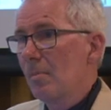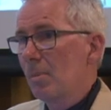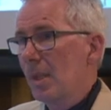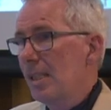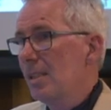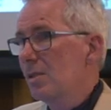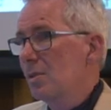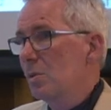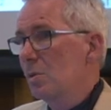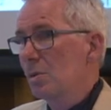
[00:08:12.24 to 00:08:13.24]
please
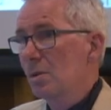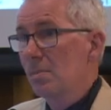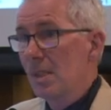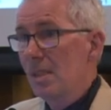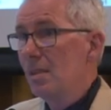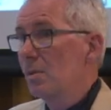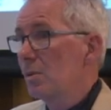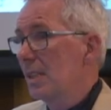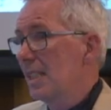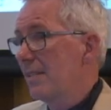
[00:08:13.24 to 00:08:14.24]
talk to me
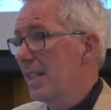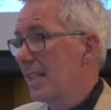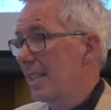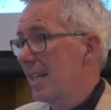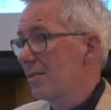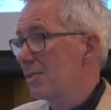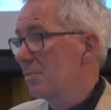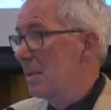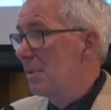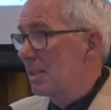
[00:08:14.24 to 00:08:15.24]
or any of the other council
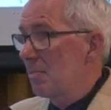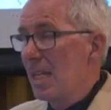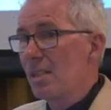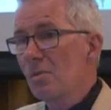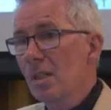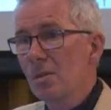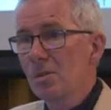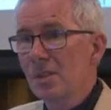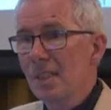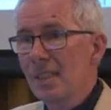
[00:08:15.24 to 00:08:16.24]
members, Emmanuel
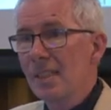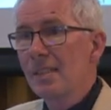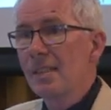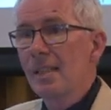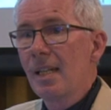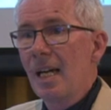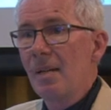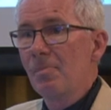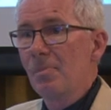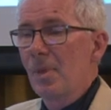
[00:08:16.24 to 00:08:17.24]
who's here.
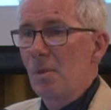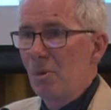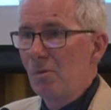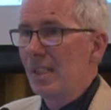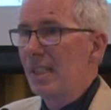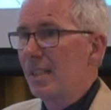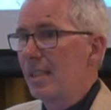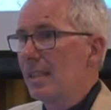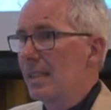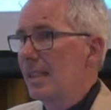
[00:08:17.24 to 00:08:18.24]
Um, we're really
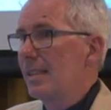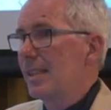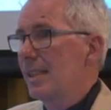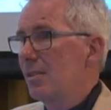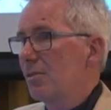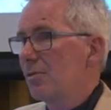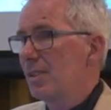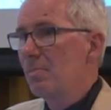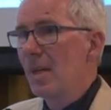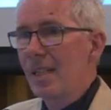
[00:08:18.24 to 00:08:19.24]
keen to hear your
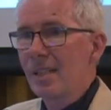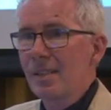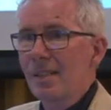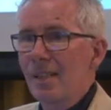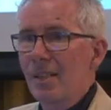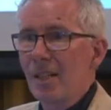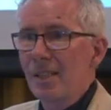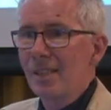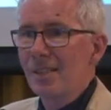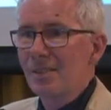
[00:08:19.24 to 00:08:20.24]
feedback and
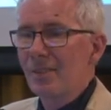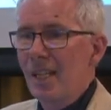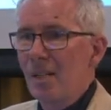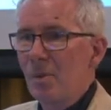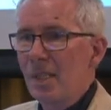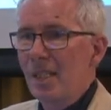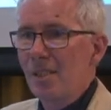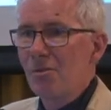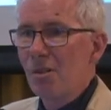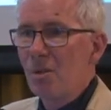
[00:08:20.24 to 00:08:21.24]
ideas of how we
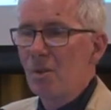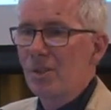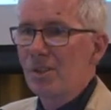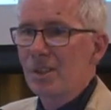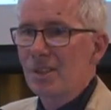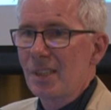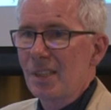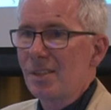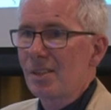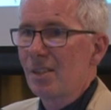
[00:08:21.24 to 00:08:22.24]
can grow on the
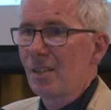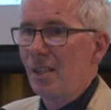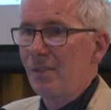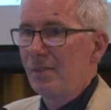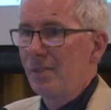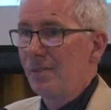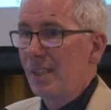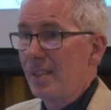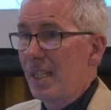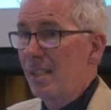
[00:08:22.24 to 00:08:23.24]
success of the
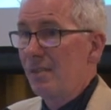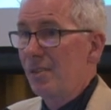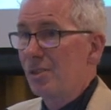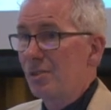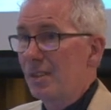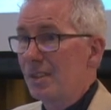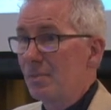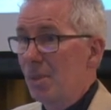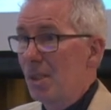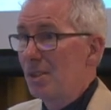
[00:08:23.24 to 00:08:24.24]
50th anniversary
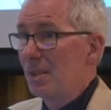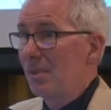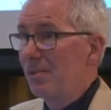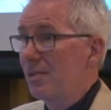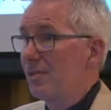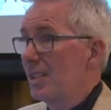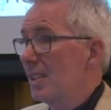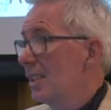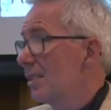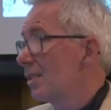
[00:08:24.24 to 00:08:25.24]
symposium of 50
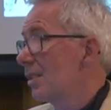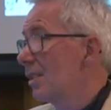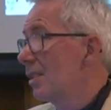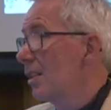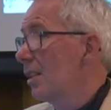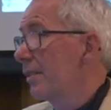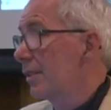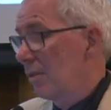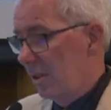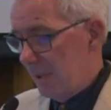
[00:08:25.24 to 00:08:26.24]
years of
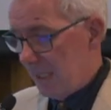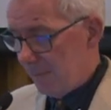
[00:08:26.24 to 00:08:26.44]
agronomy